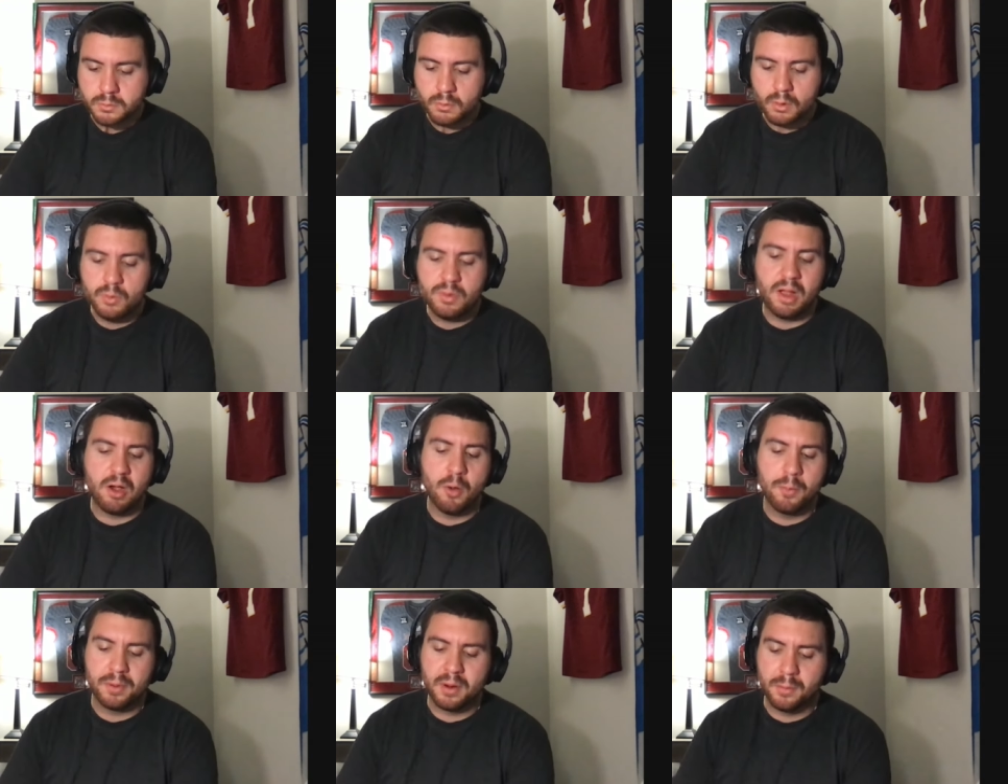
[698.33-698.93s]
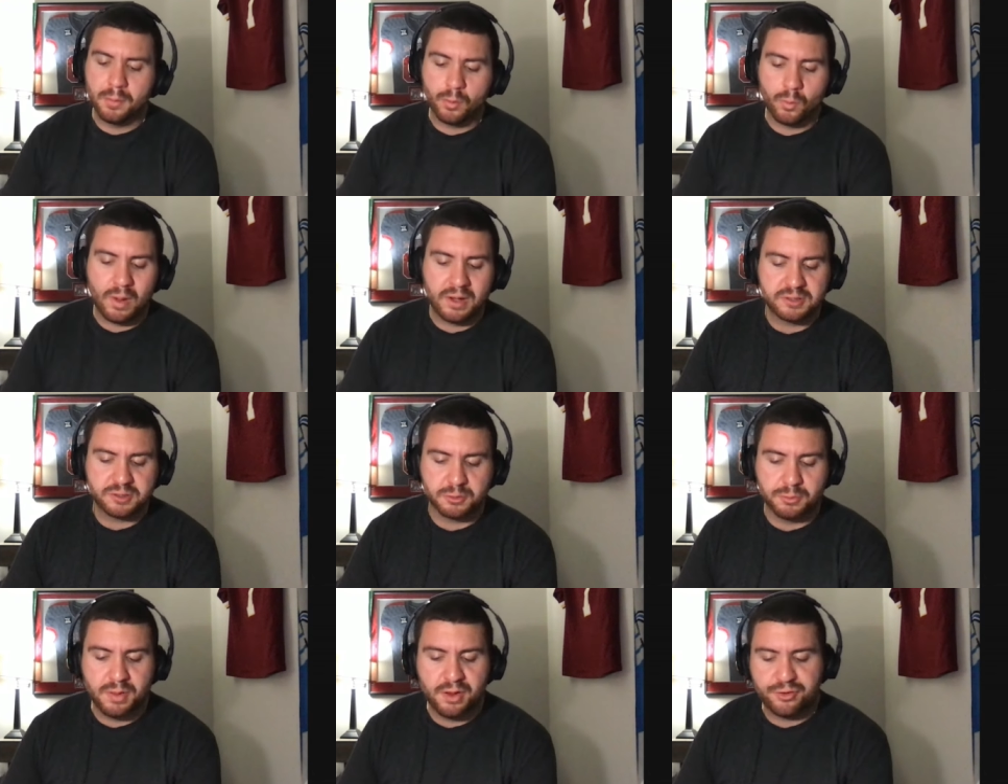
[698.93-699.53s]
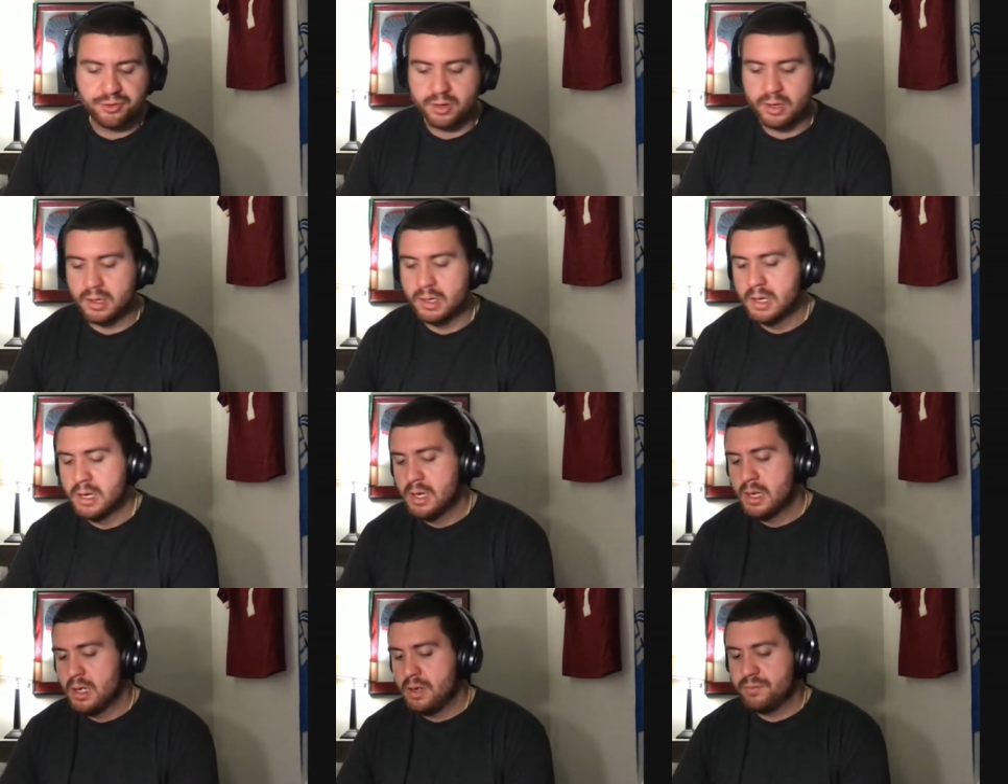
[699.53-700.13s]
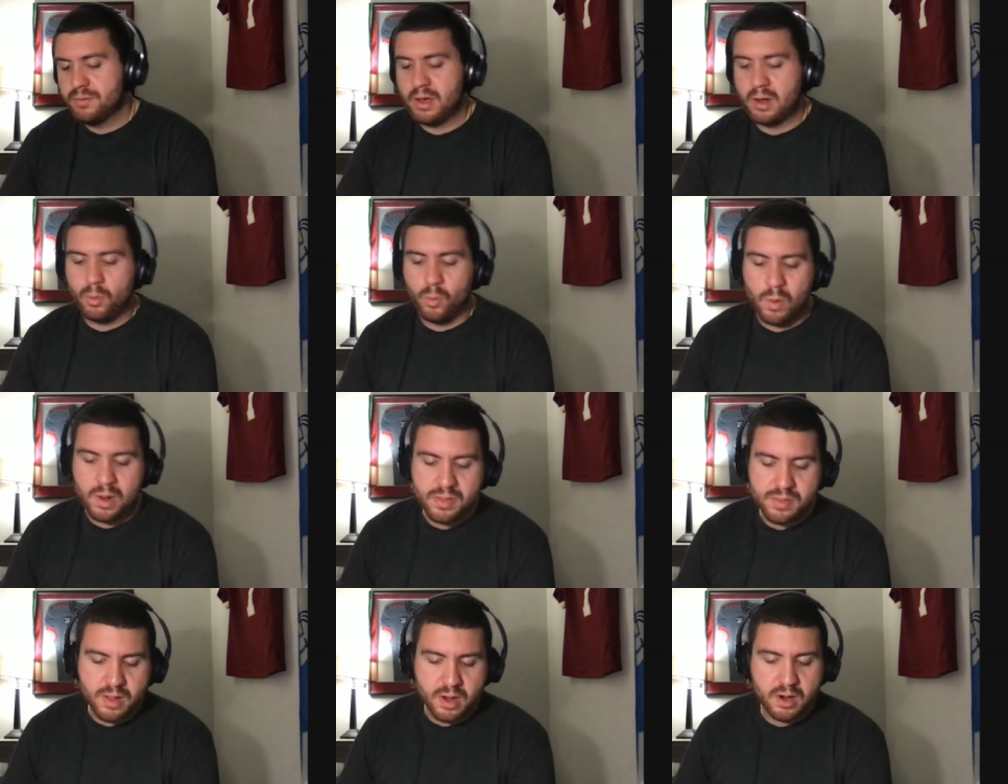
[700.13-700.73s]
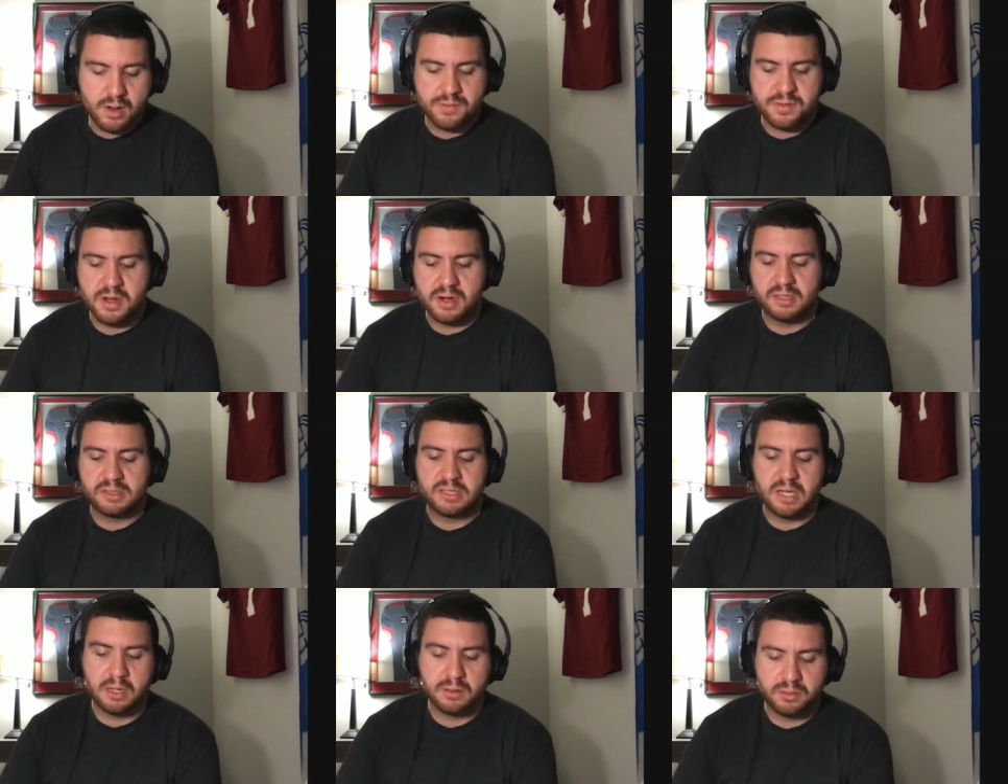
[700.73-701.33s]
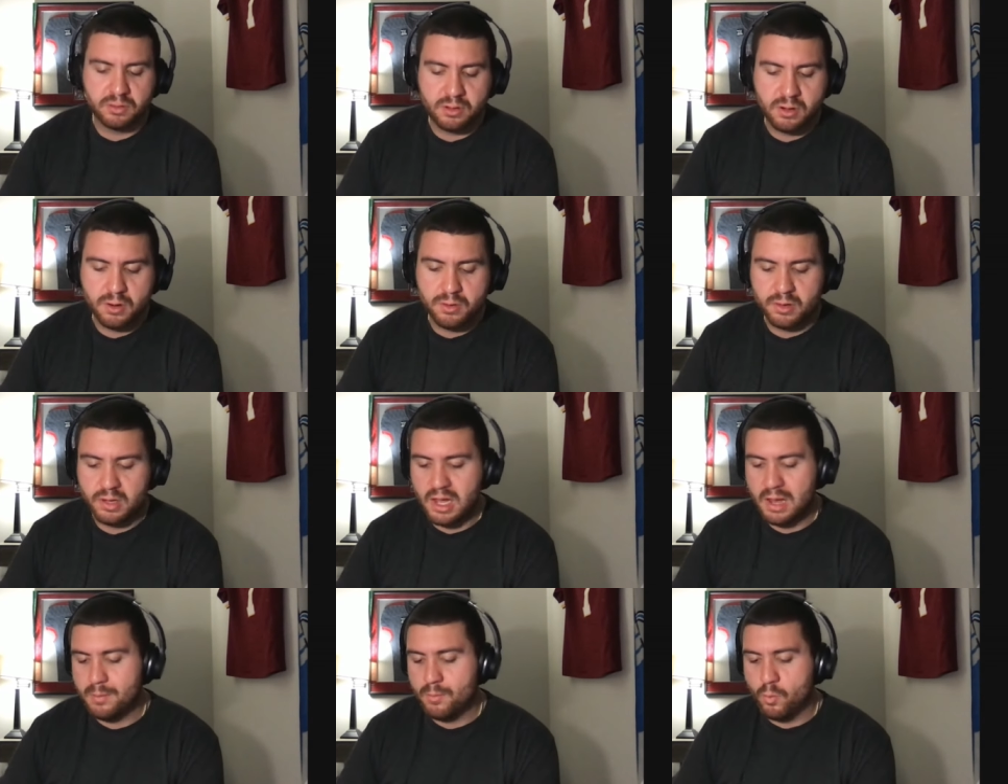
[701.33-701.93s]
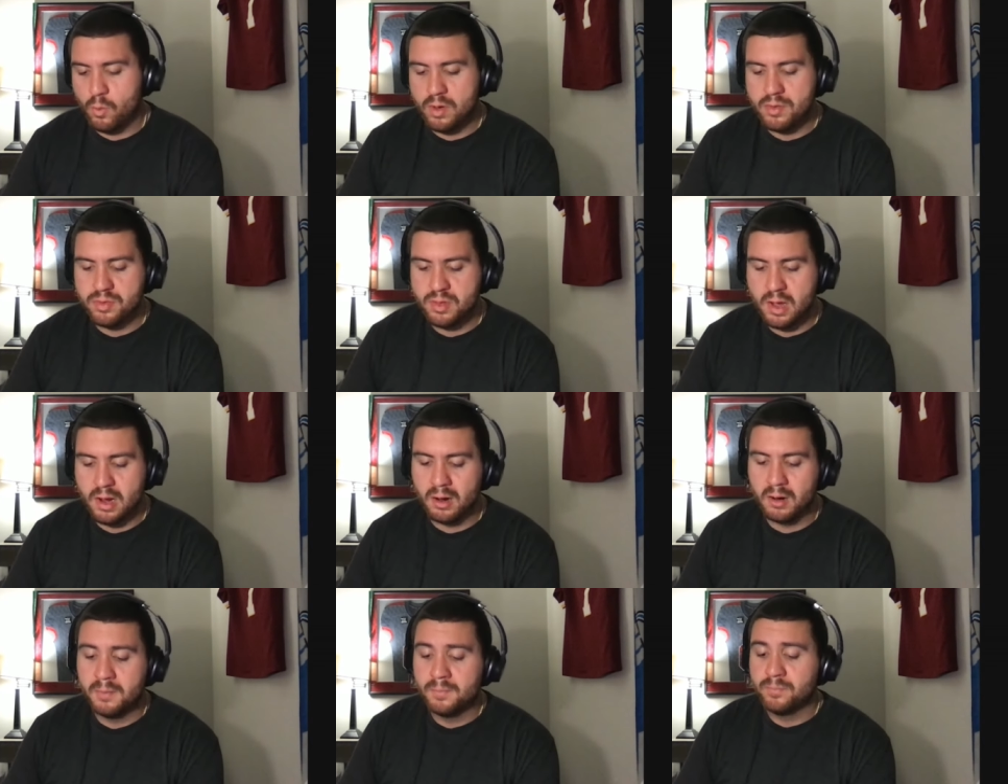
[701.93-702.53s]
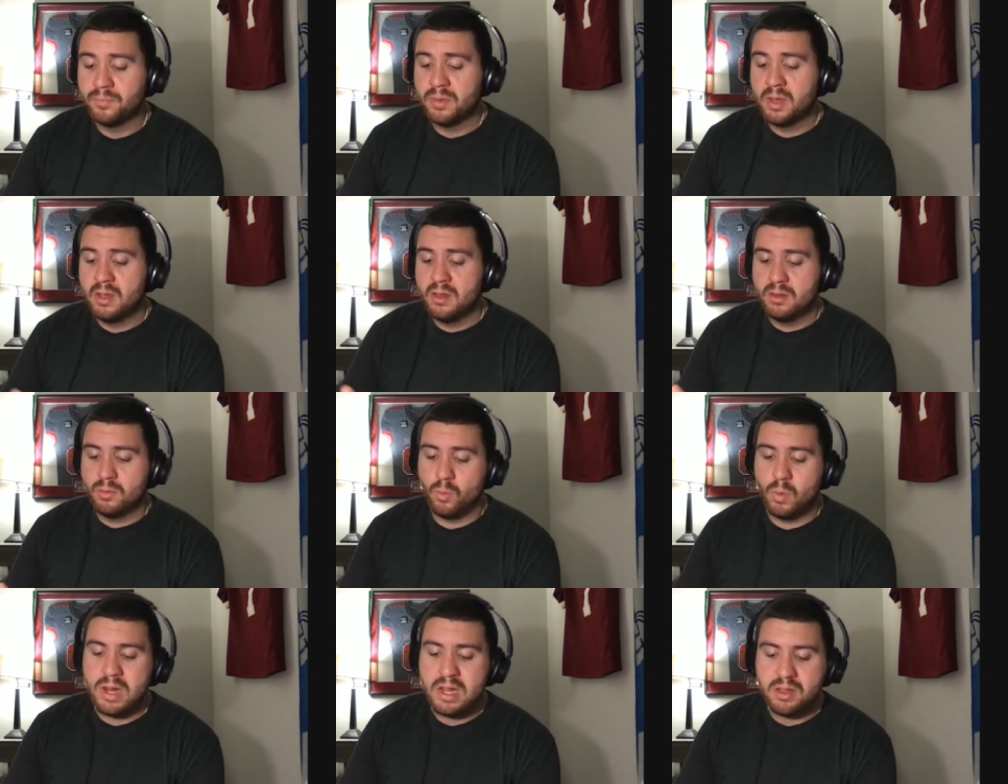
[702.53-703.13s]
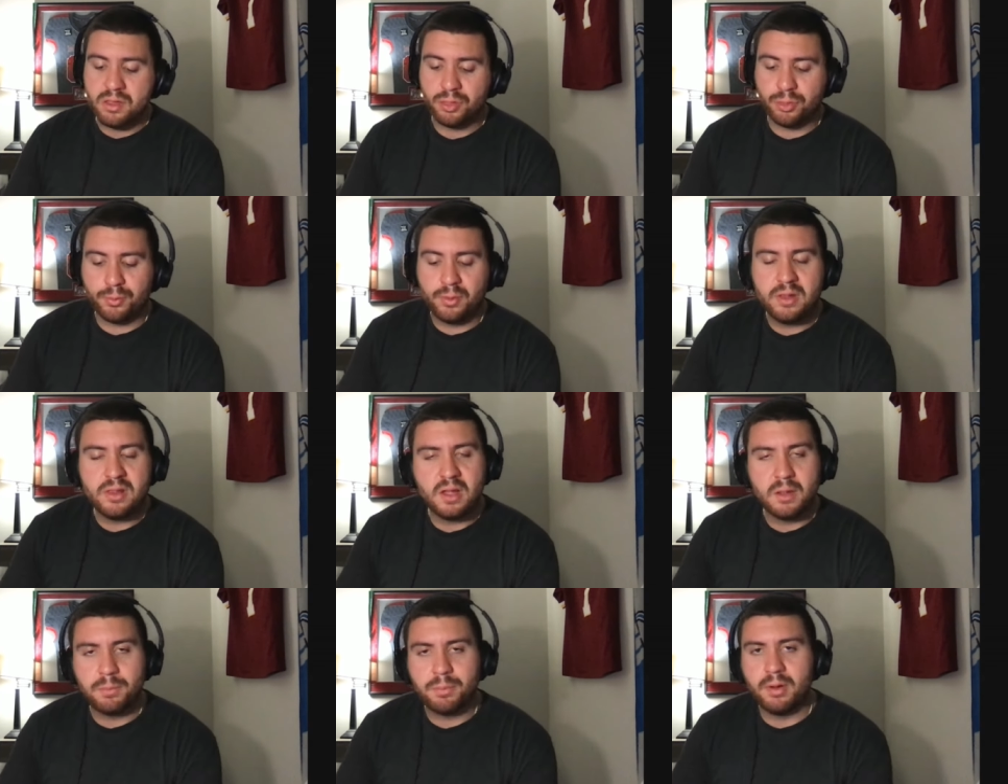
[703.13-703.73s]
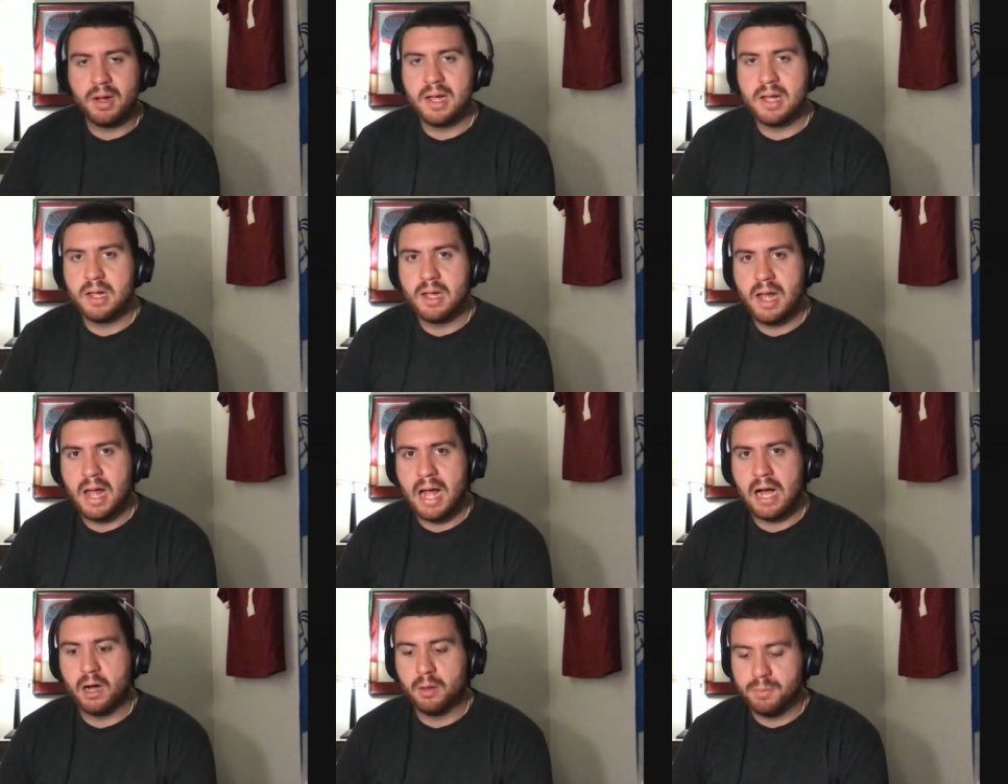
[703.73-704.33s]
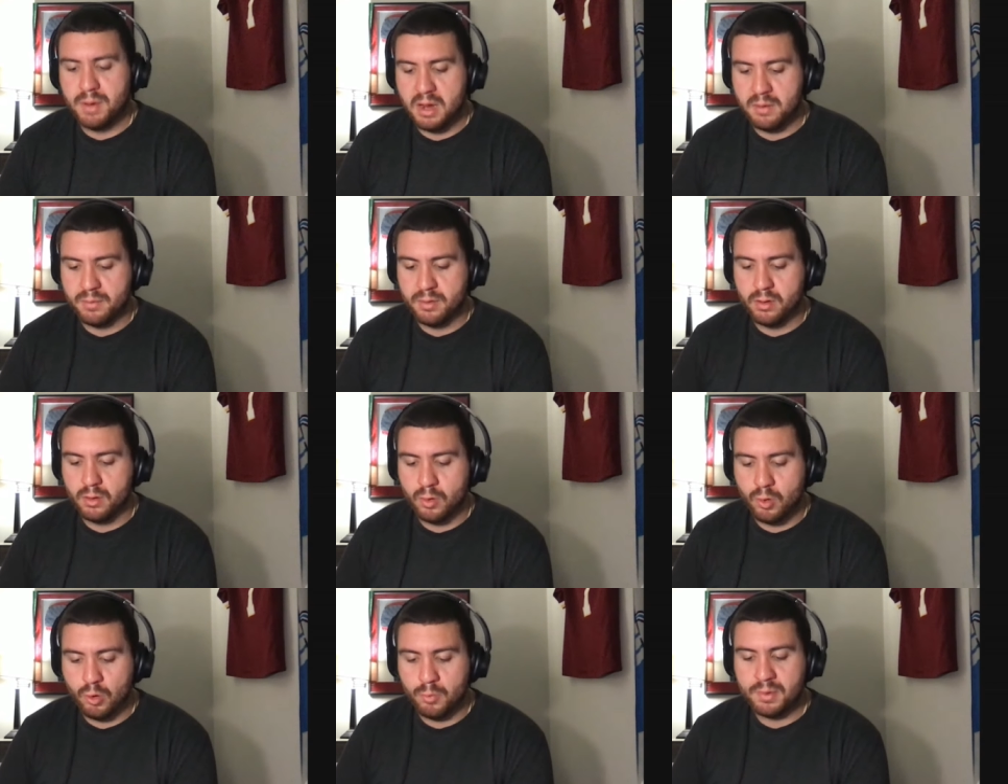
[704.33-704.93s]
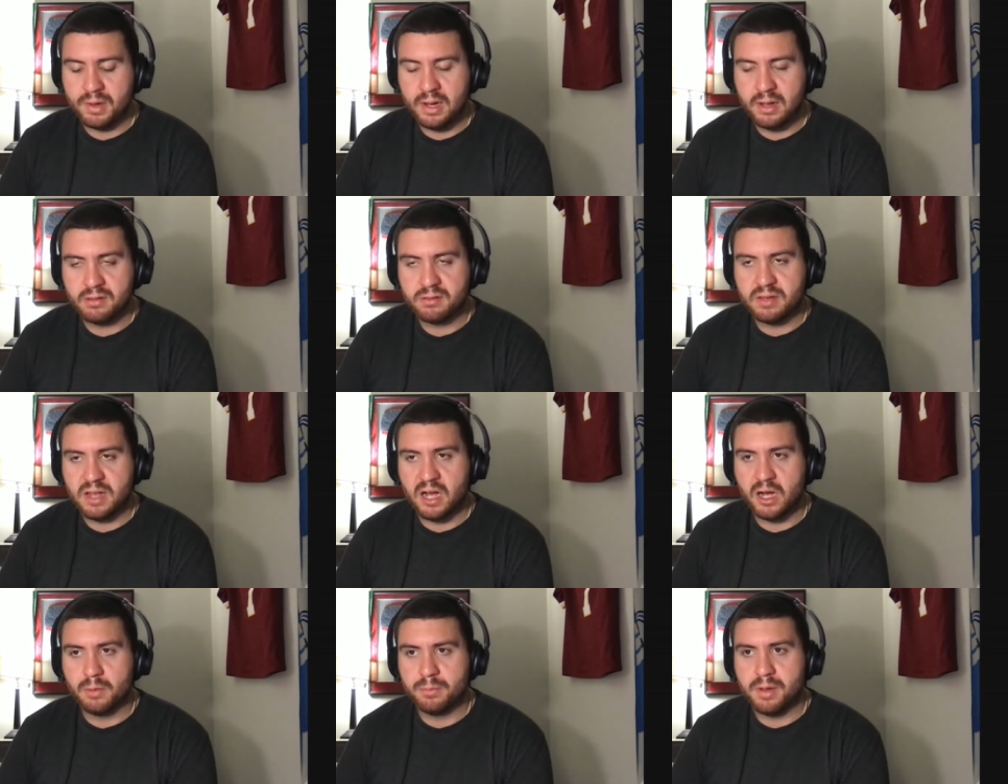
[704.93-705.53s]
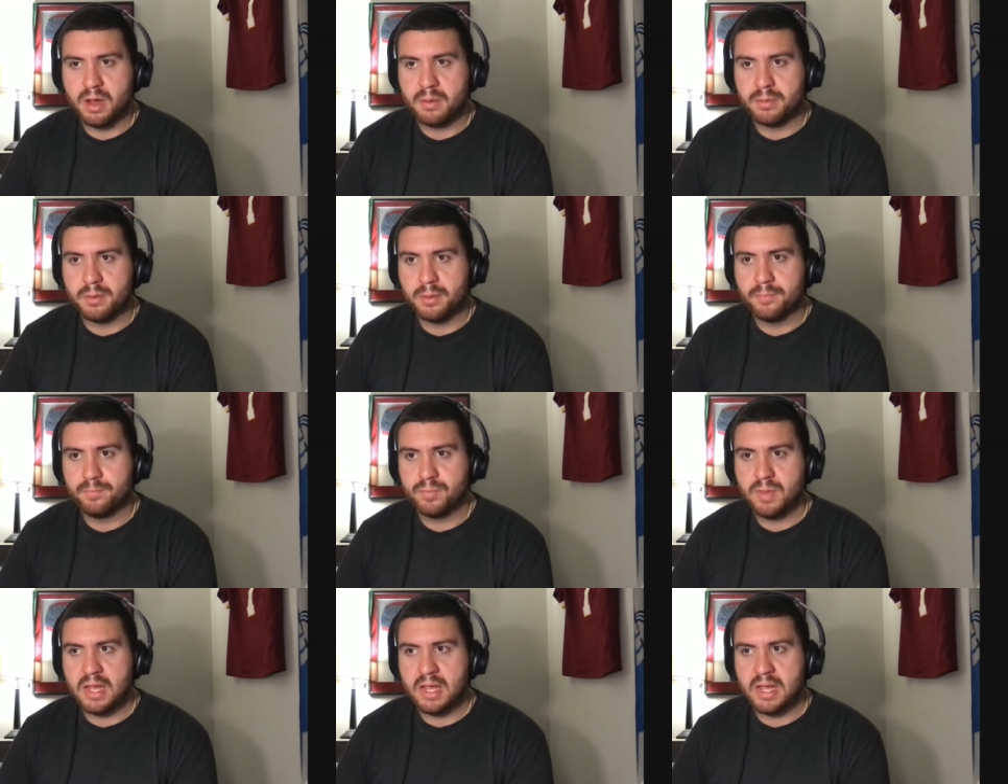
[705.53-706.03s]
They open up with Western Michigan, got a win there. You've got a South Dakota game, win there. Week three, they play Alabama, home against Alabama.